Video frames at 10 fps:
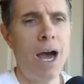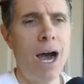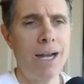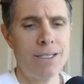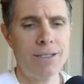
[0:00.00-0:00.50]

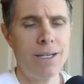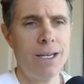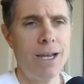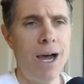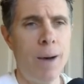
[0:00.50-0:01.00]

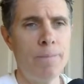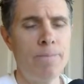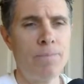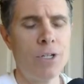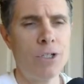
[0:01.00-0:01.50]
honestly.
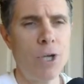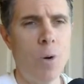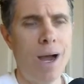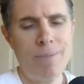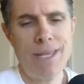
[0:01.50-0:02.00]
Um,
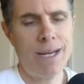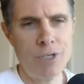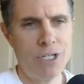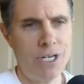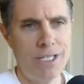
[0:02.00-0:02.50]
so I think I'm
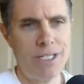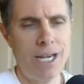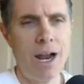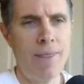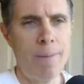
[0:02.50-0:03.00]
just going to
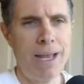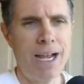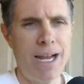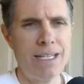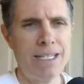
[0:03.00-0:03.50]
sit on them and
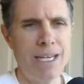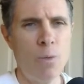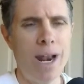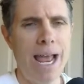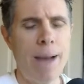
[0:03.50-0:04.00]
kind of see
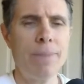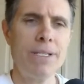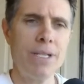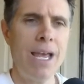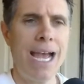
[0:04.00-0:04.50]
what happens.